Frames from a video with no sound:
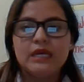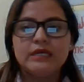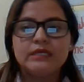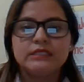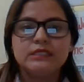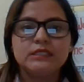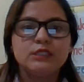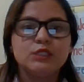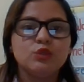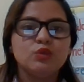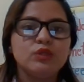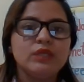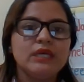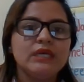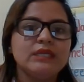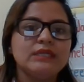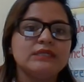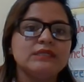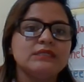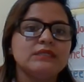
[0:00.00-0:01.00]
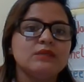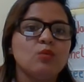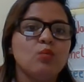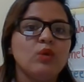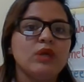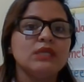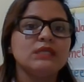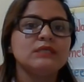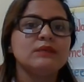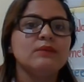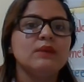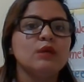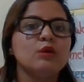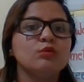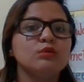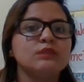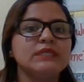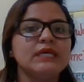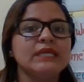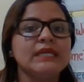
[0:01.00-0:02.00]
Students will
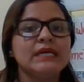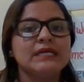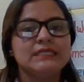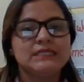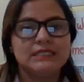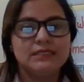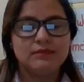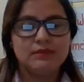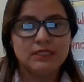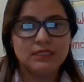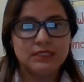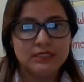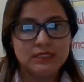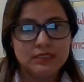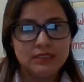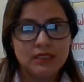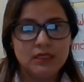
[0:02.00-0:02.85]
develop an activity